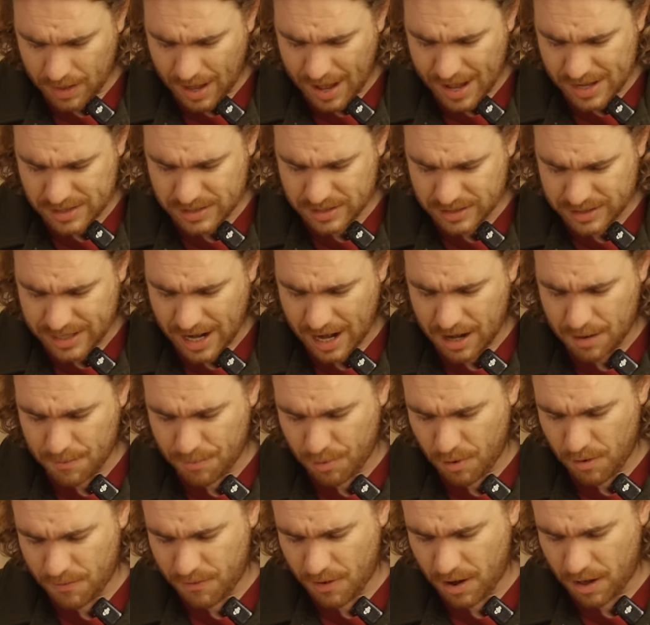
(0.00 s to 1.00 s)
the acid tannin
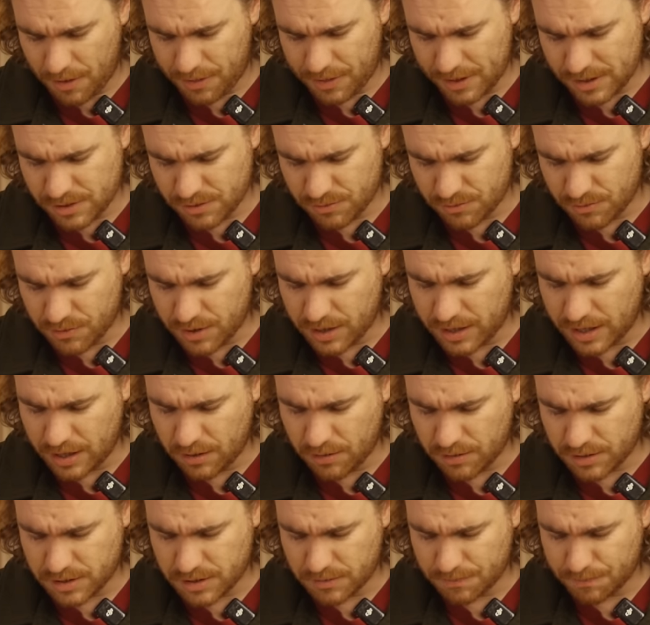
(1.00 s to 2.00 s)
profile I think is really
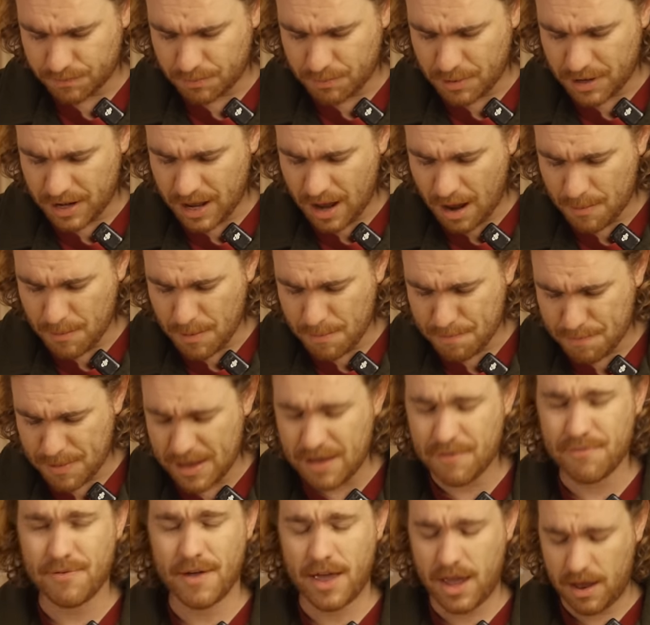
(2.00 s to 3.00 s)
awesome. But yeah, I'm a
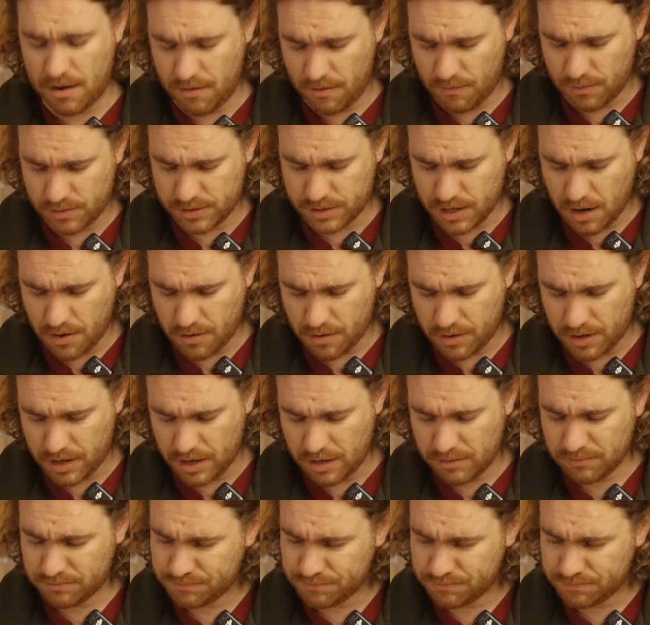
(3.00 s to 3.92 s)
big fan of what's going on here.